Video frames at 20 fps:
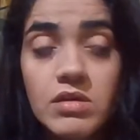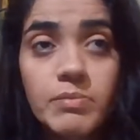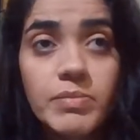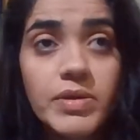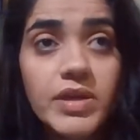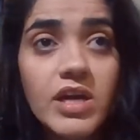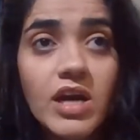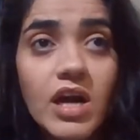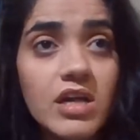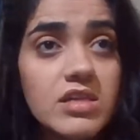
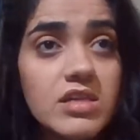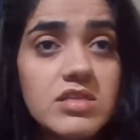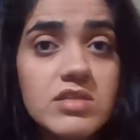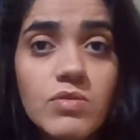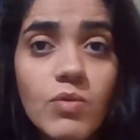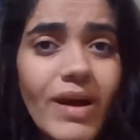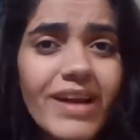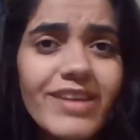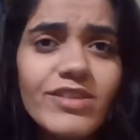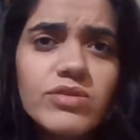Because
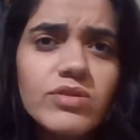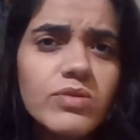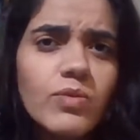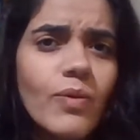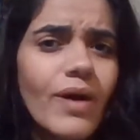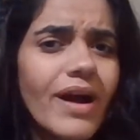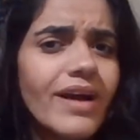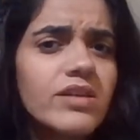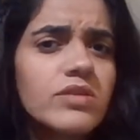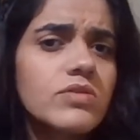why
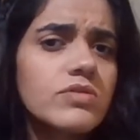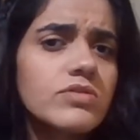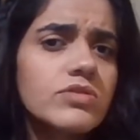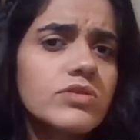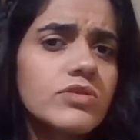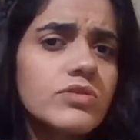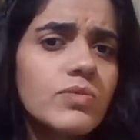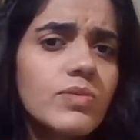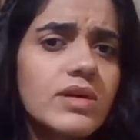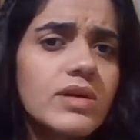don't
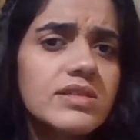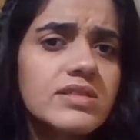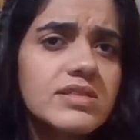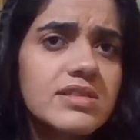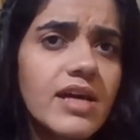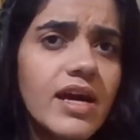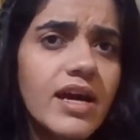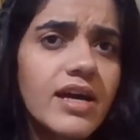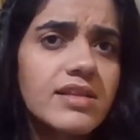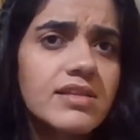you want
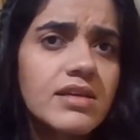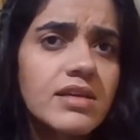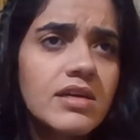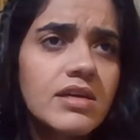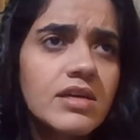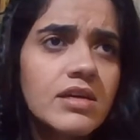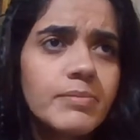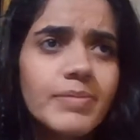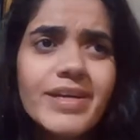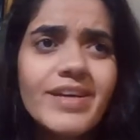that?
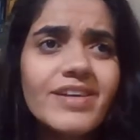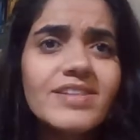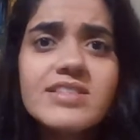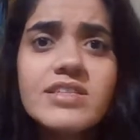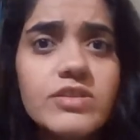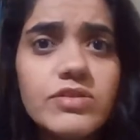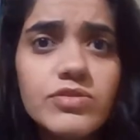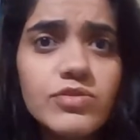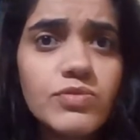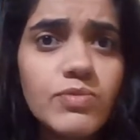Because
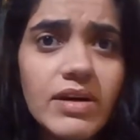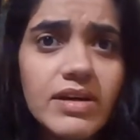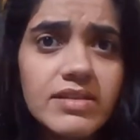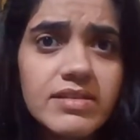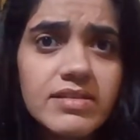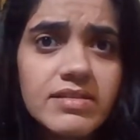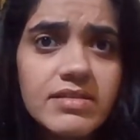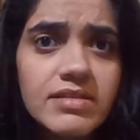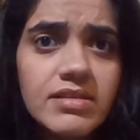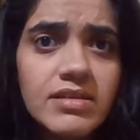I don't
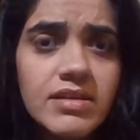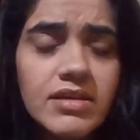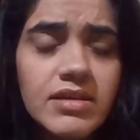want.